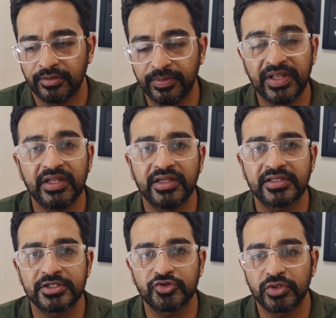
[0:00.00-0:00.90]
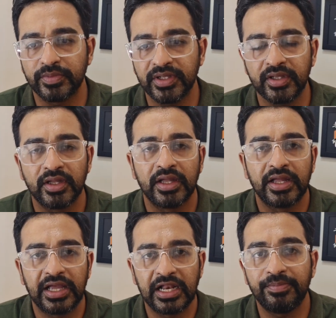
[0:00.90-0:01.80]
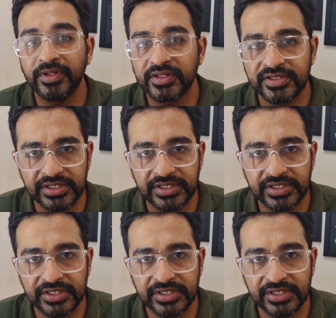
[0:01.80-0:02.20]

remaining cases will be helping the